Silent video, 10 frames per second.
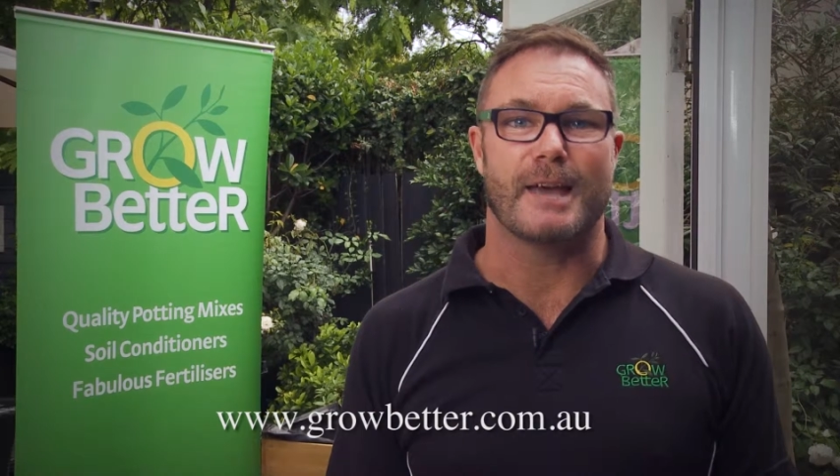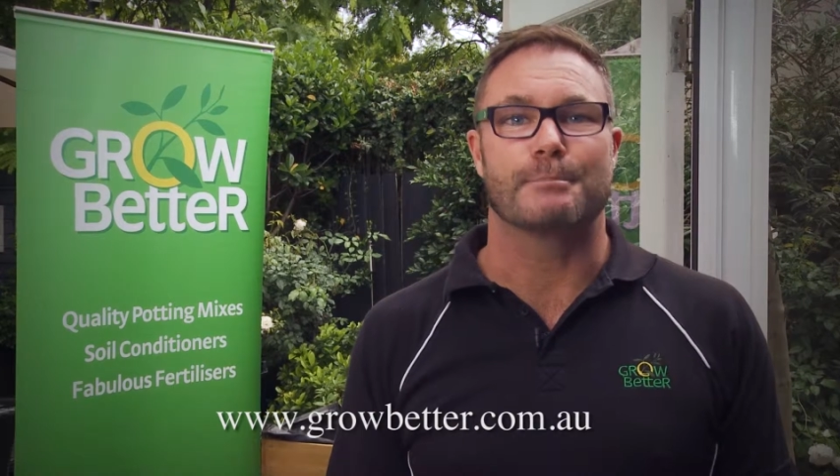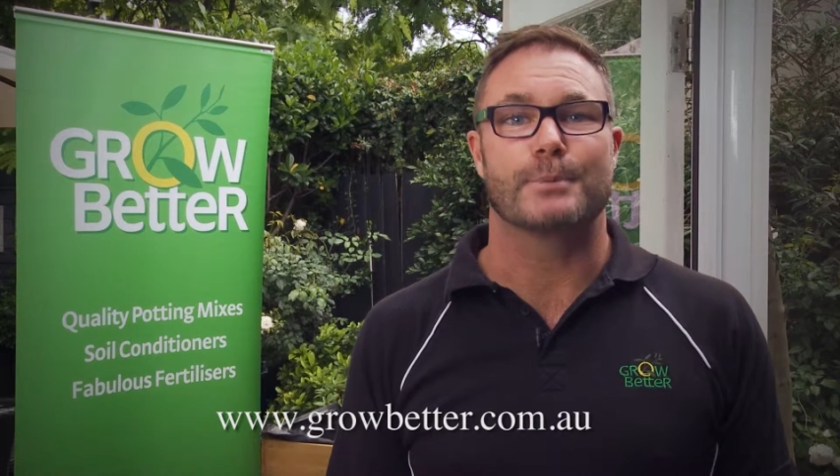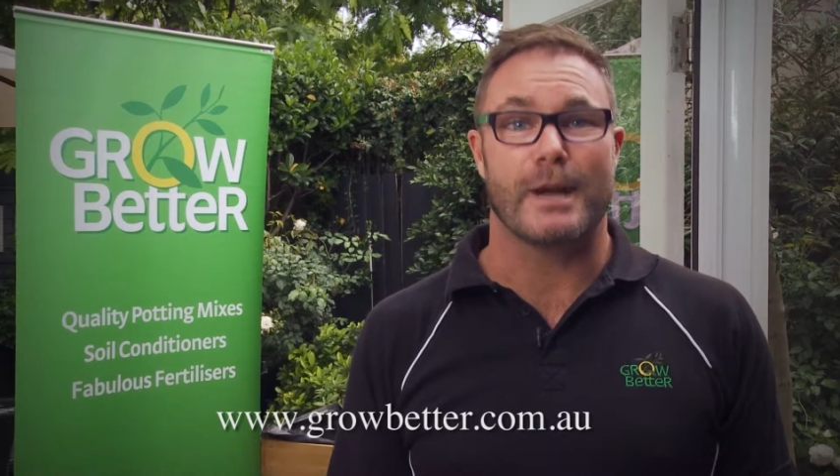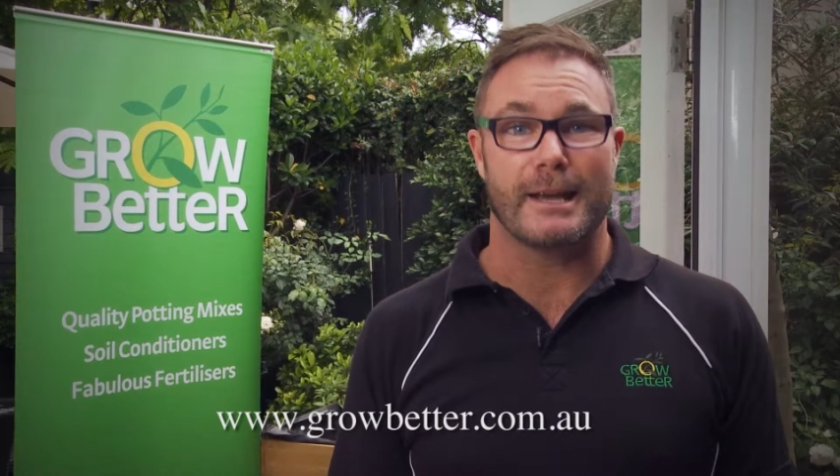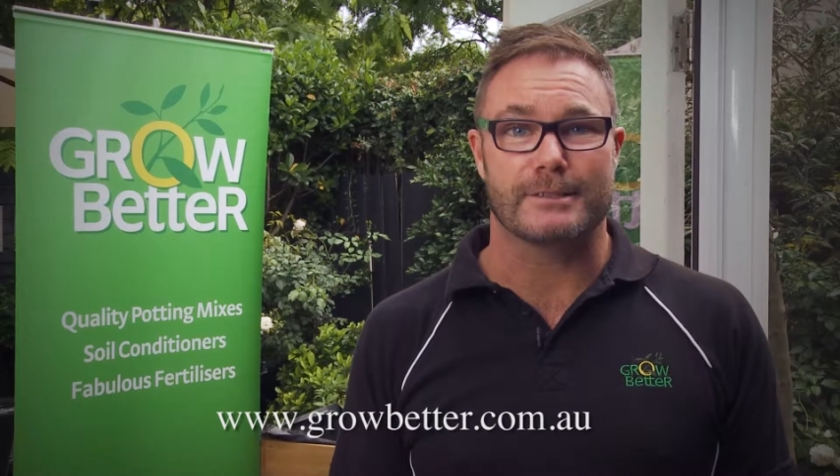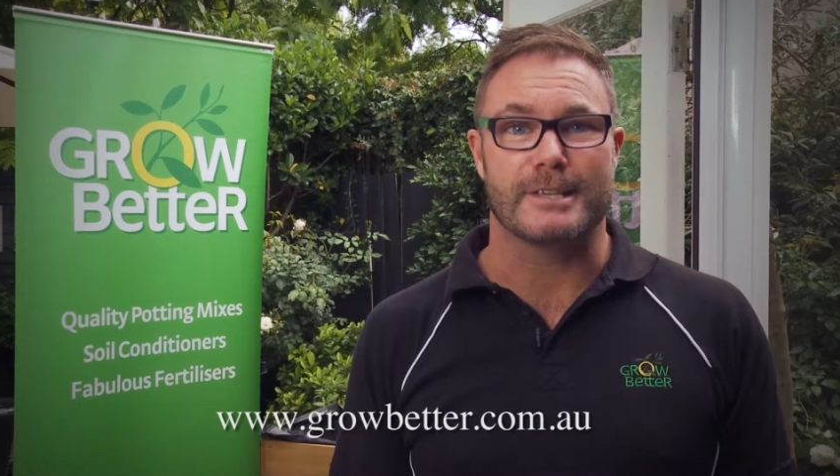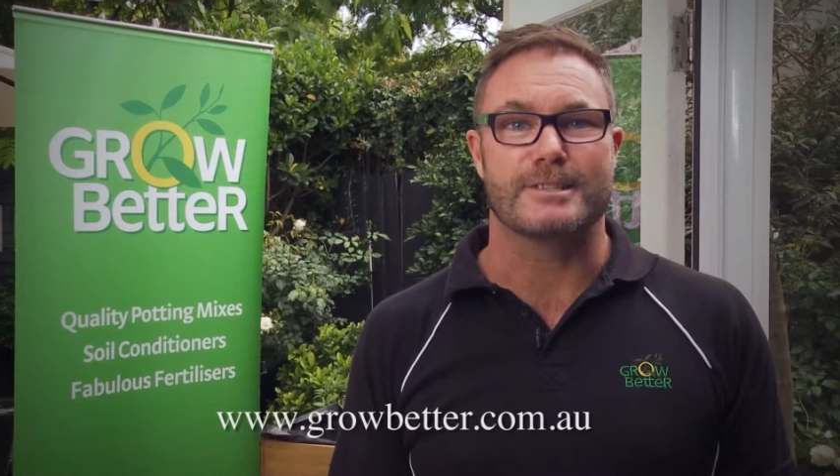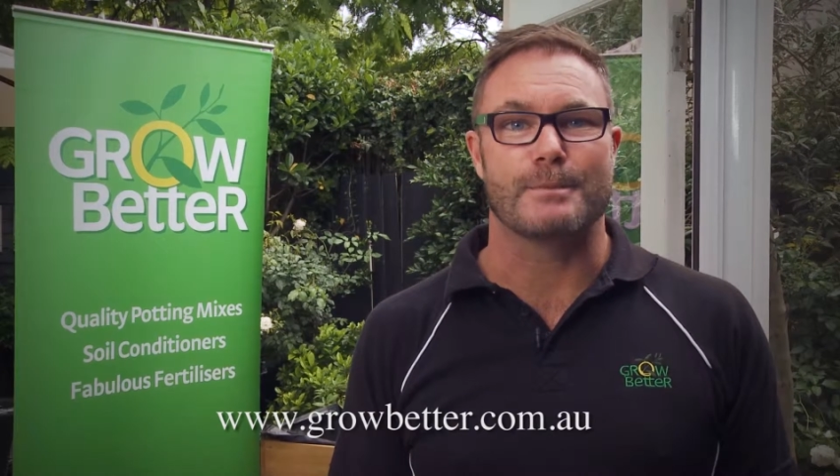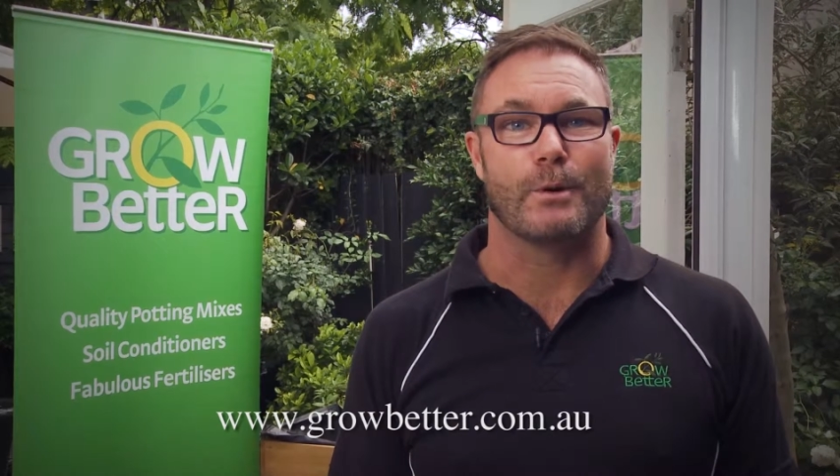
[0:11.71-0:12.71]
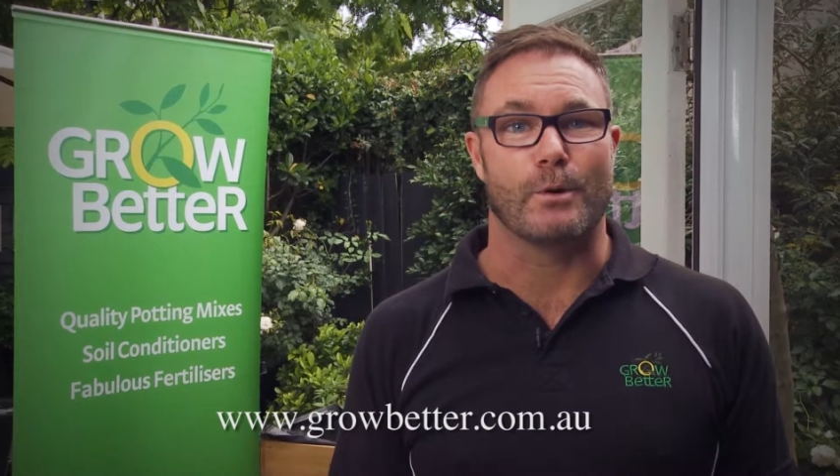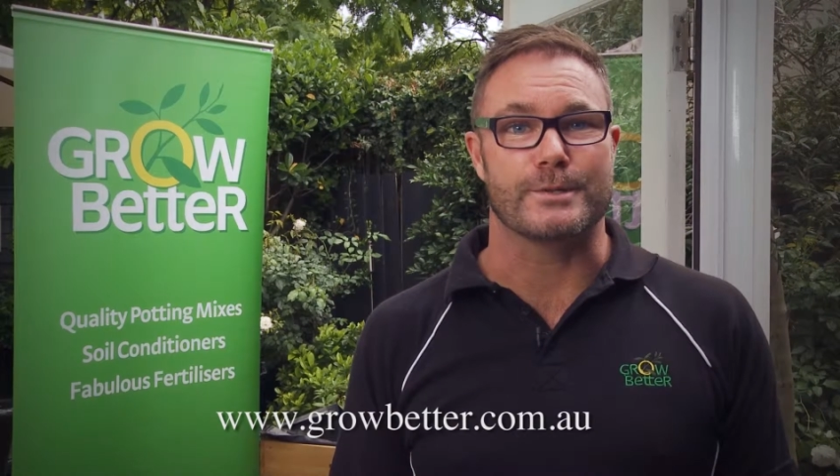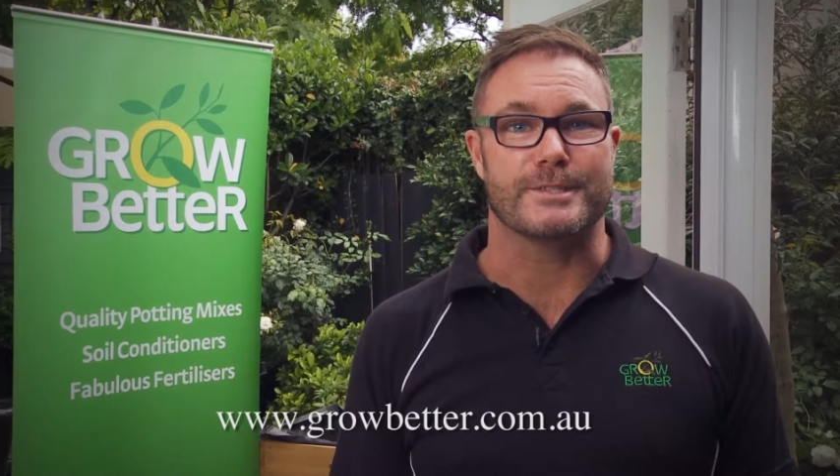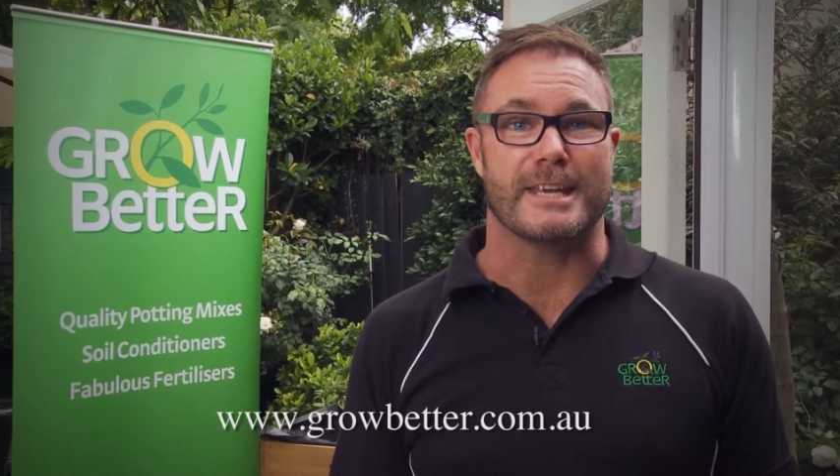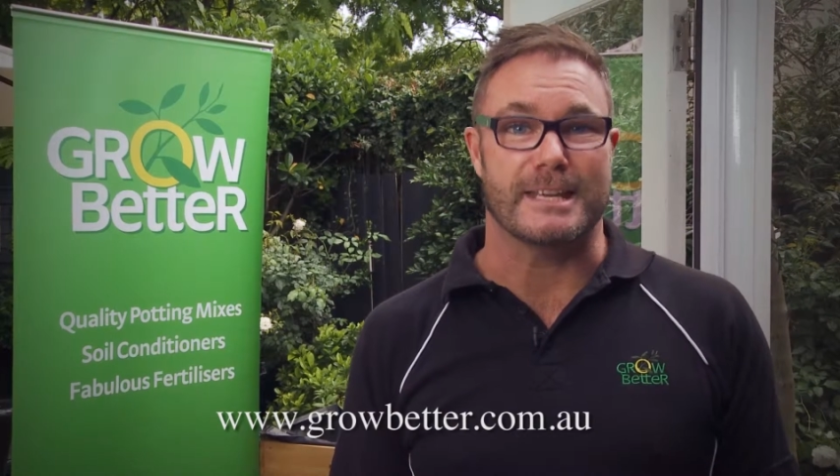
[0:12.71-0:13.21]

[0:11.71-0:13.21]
and proudly supports